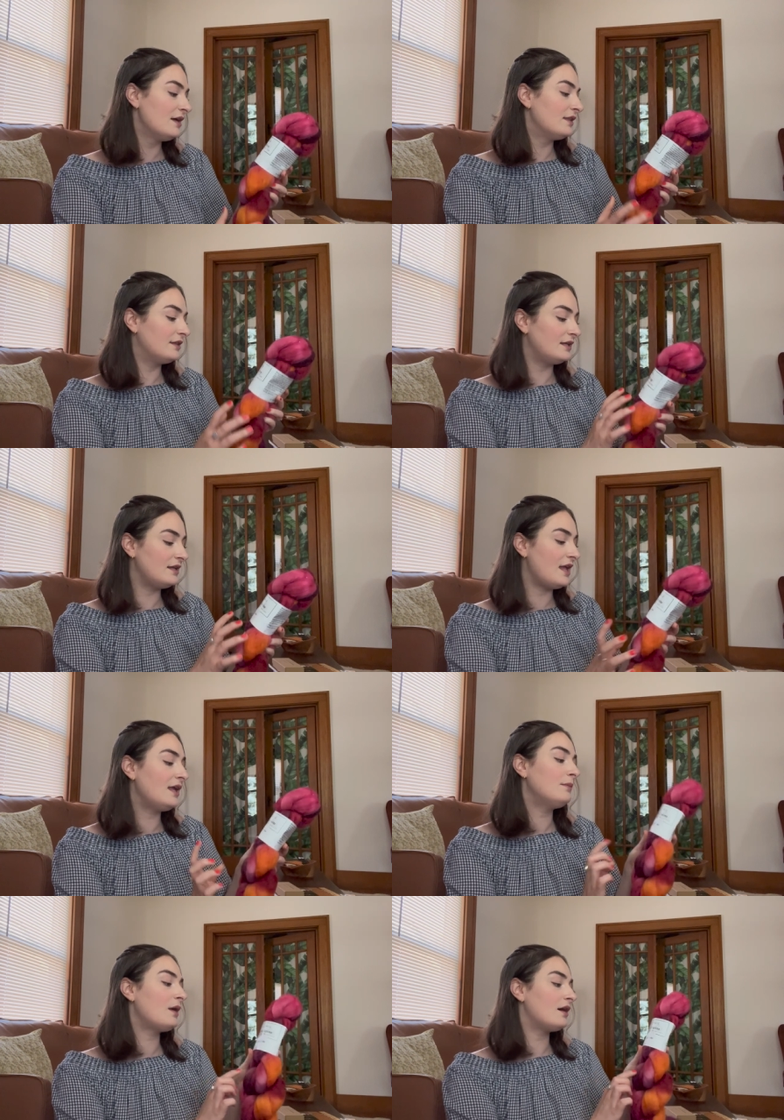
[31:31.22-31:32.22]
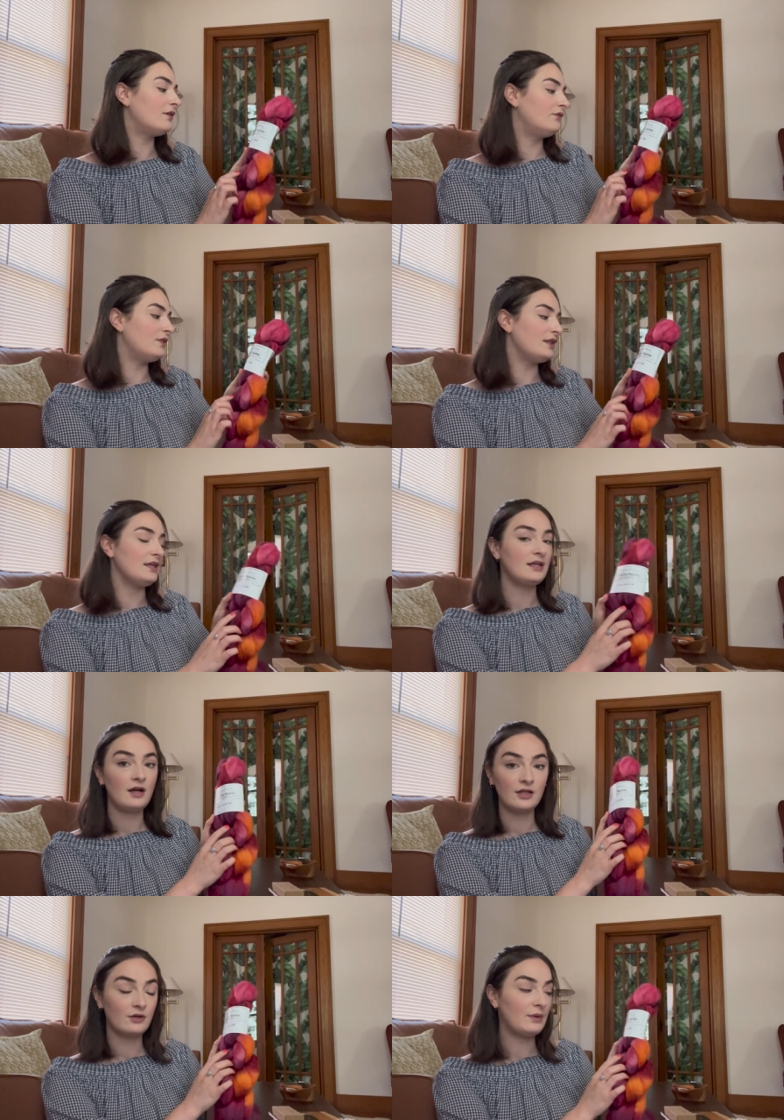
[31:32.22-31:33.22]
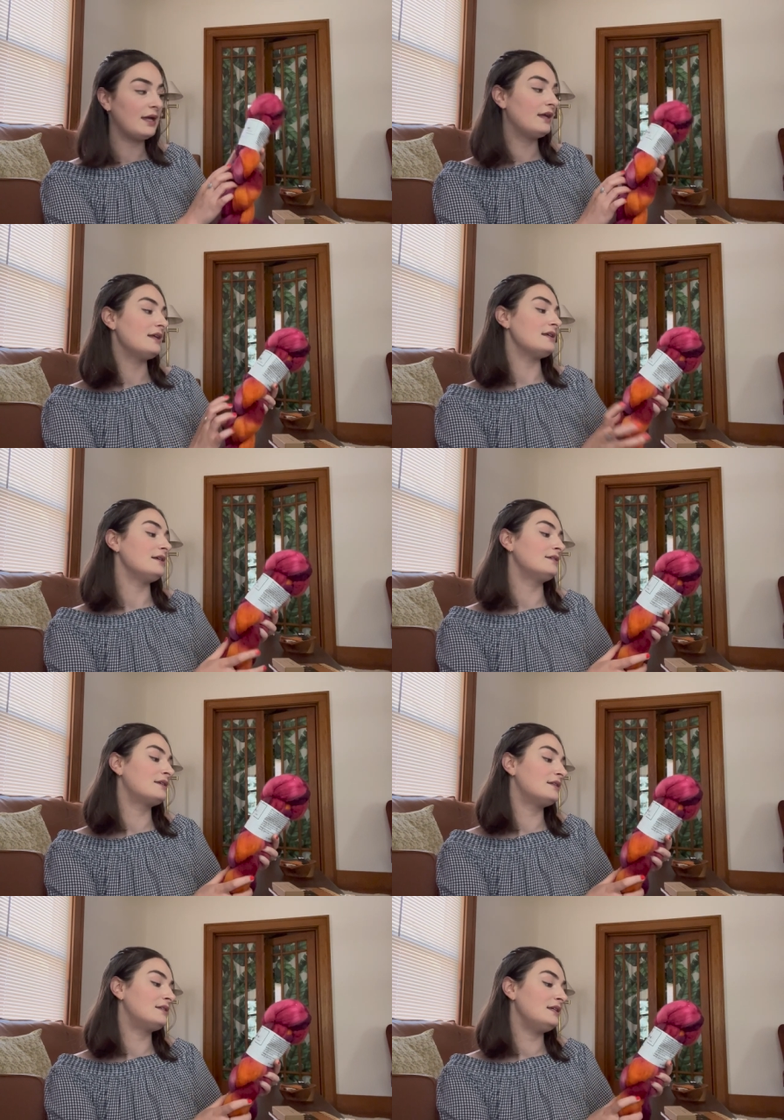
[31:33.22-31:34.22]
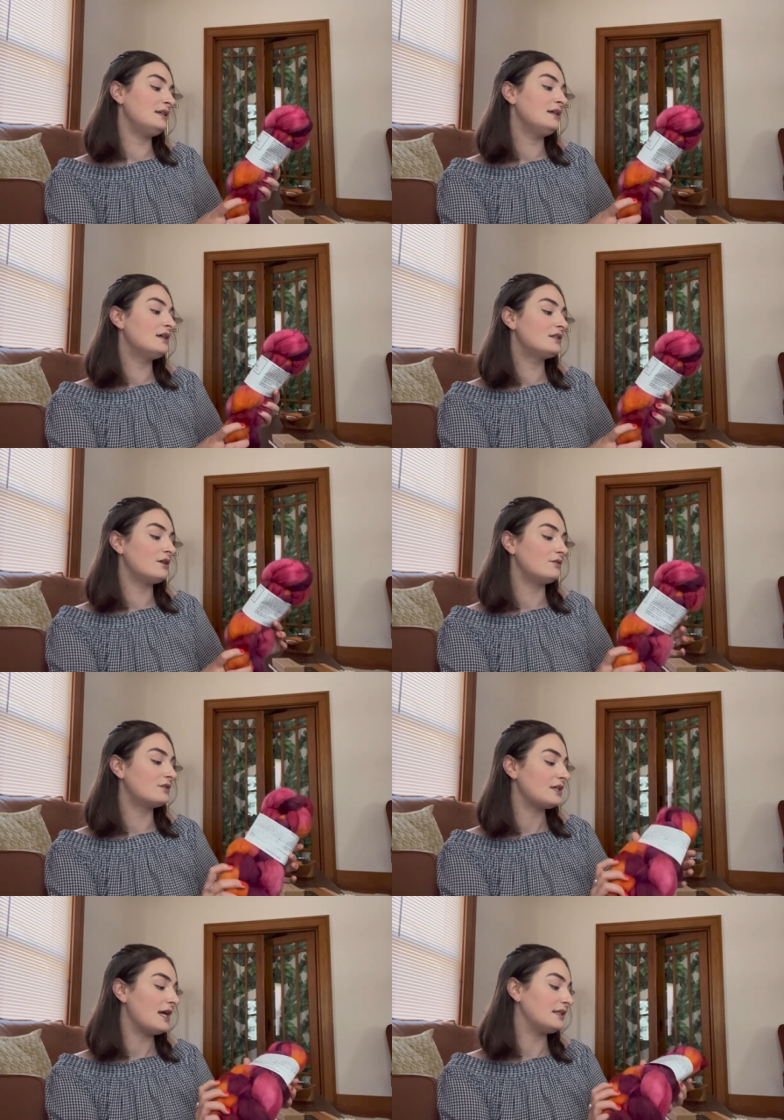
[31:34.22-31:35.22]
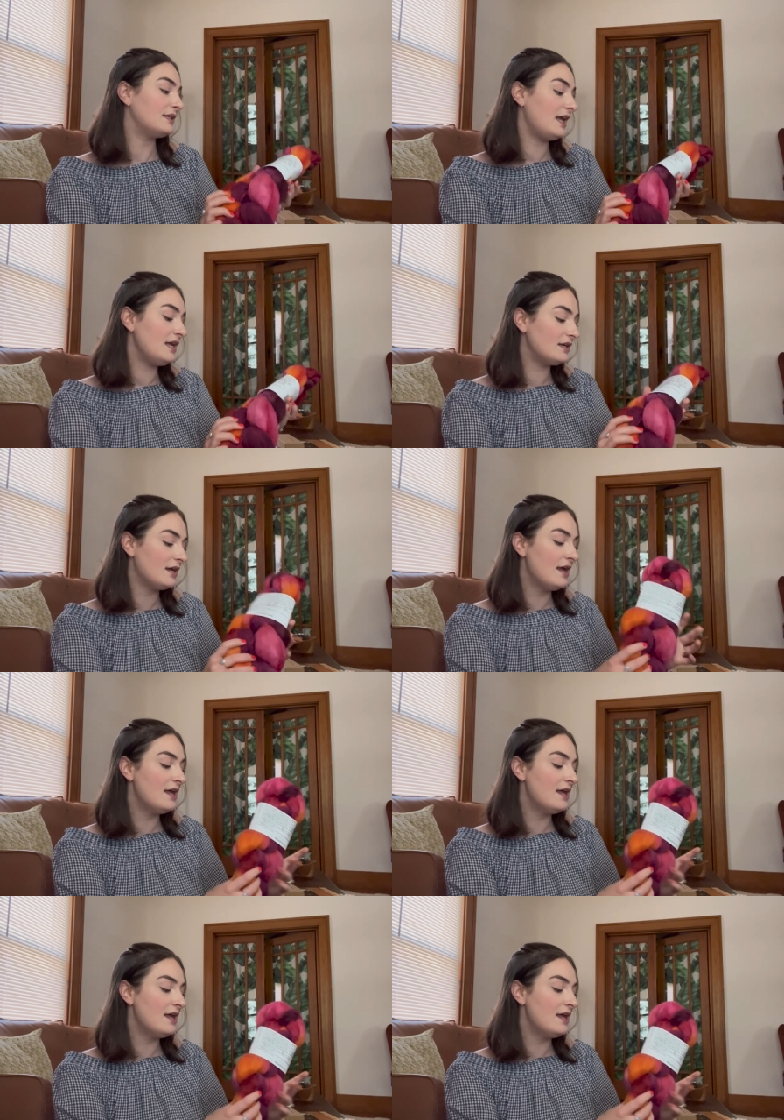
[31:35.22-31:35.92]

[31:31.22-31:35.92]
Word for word: The name of the colorway is Tea, Toast, and Cake.